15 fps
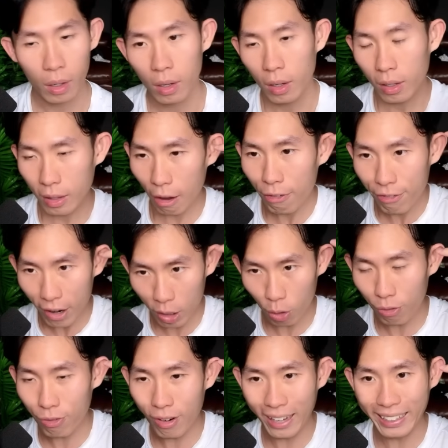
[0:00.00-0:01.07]
their fight or
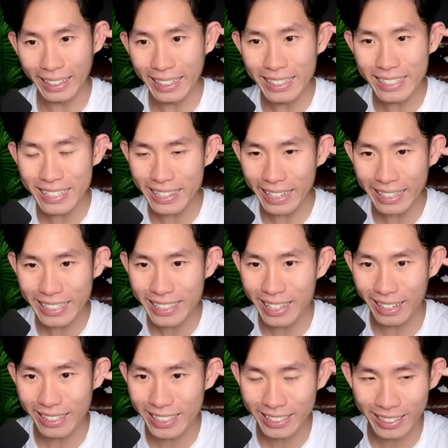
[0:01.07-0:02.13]
flight instinct
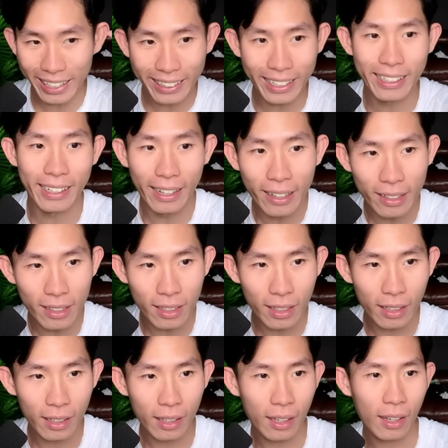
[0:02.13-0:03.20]
starts kicking in.
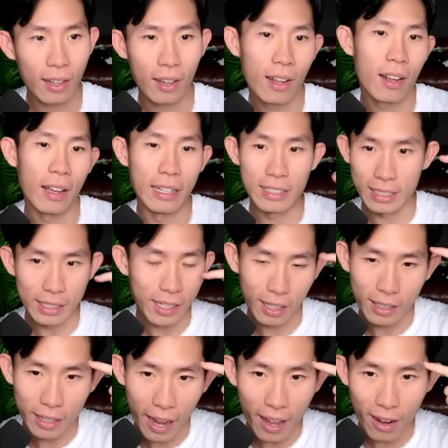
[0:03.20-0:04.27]
It's either
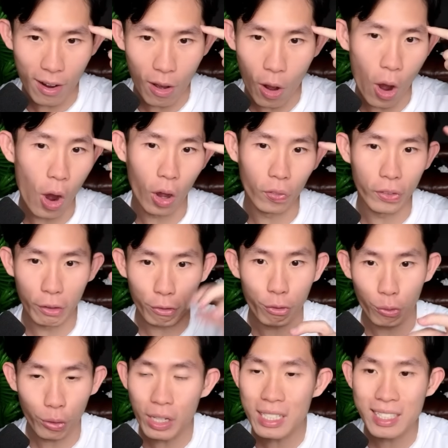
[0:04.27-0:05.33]
that or they
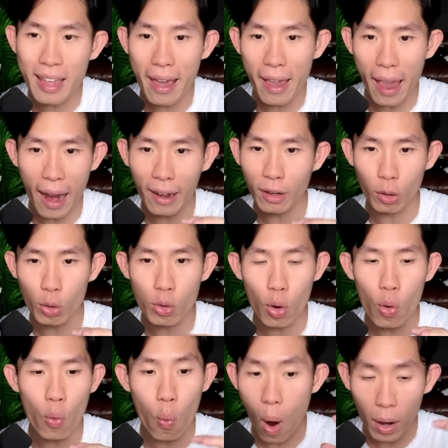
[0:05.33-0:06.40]
freeze there and they don't know
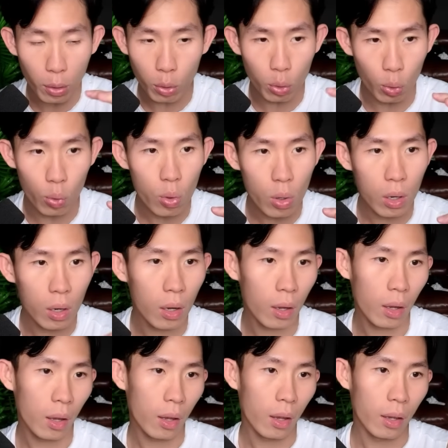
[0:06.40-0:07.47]
what to do.
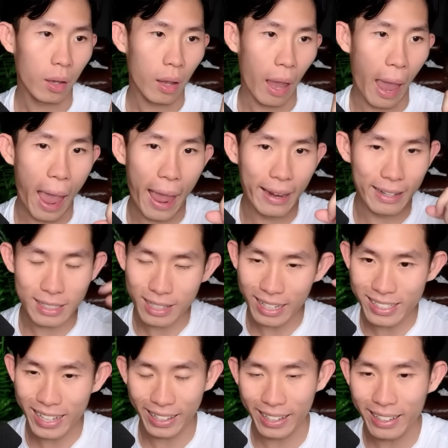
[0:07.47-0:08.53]
And they start
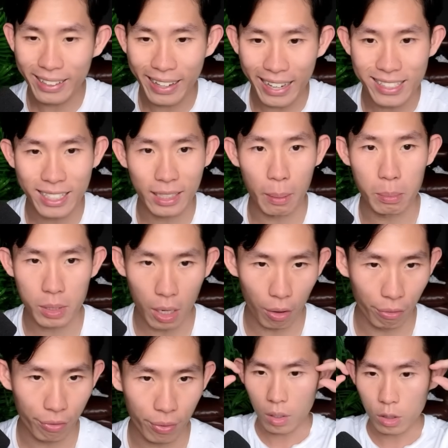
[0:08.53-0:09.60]
second guessing
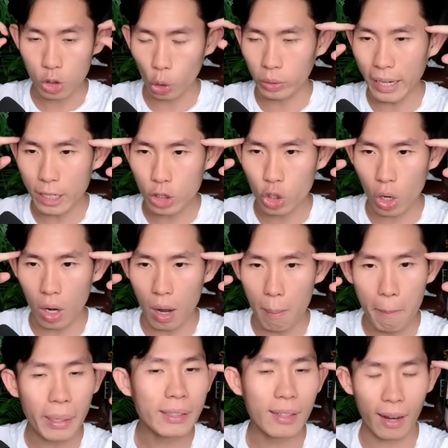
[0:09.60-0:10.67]
themselves. So that is your
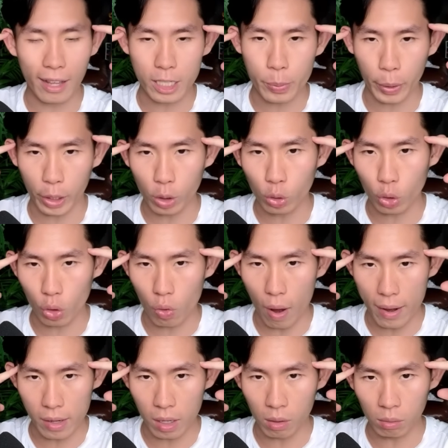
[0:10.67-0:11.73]
amygdala speaking to you right
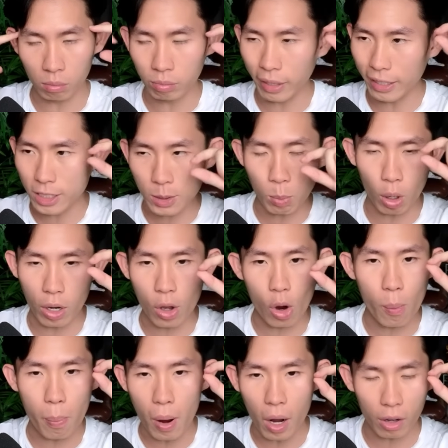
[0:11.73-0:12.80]
now. That small little
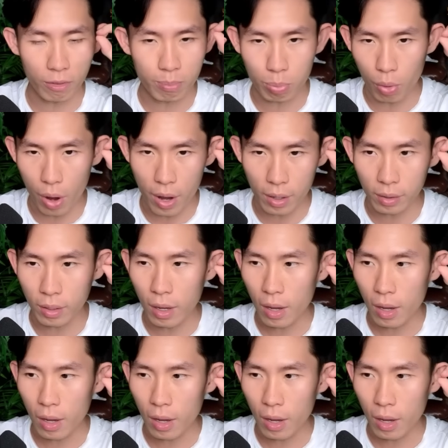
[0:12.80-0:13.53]
part of brain